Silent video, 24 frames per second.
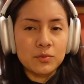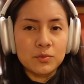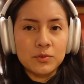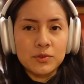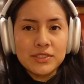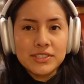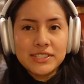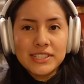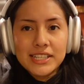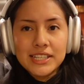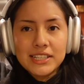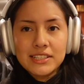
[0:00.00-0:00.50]
we'll
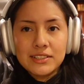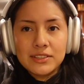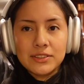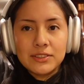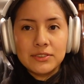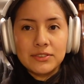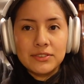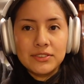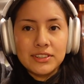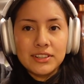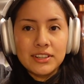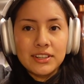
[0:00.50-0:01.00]
stay
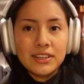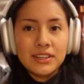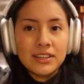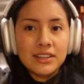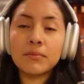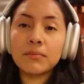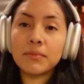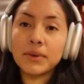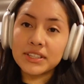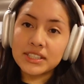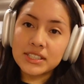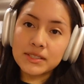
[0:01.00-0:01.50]
tuned.
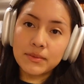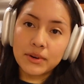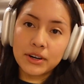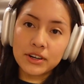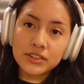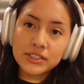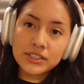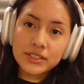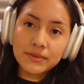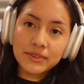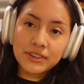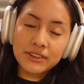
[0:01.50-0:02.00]
But tomorrow
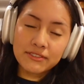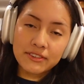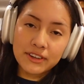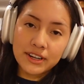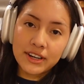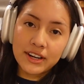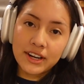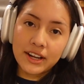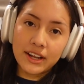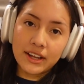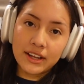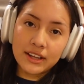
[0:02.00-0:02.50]
should be a fun
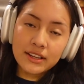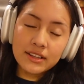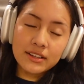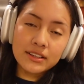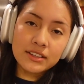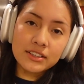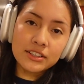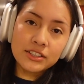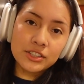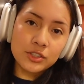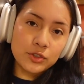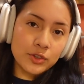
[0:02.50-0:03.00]
day.
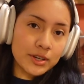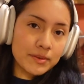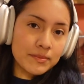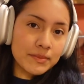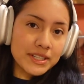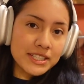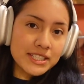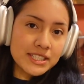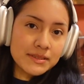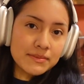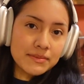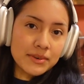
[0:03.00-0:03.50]
Join me
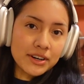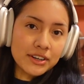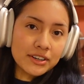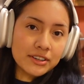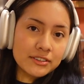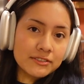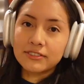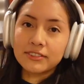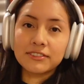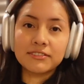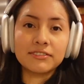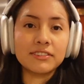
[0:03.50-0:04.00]
tomorrow
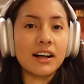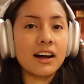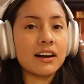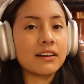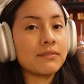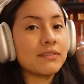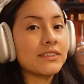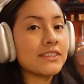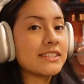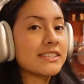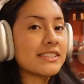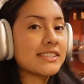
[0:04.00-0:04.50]
for
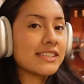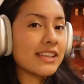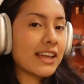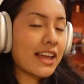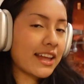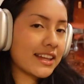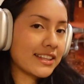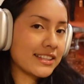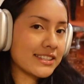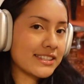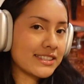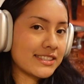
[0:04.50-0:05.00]
Vlogmas
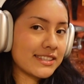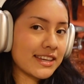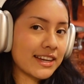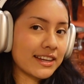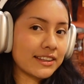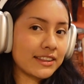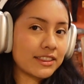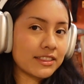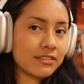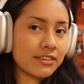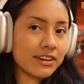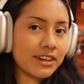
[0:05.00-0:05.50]
Day
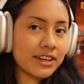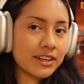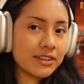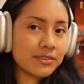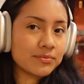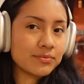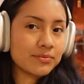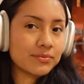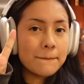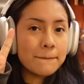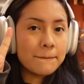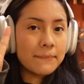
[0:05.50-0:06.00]
3.
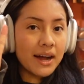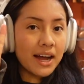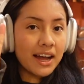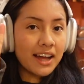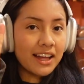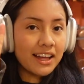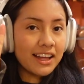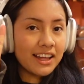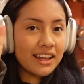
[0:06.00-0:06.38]
Bye!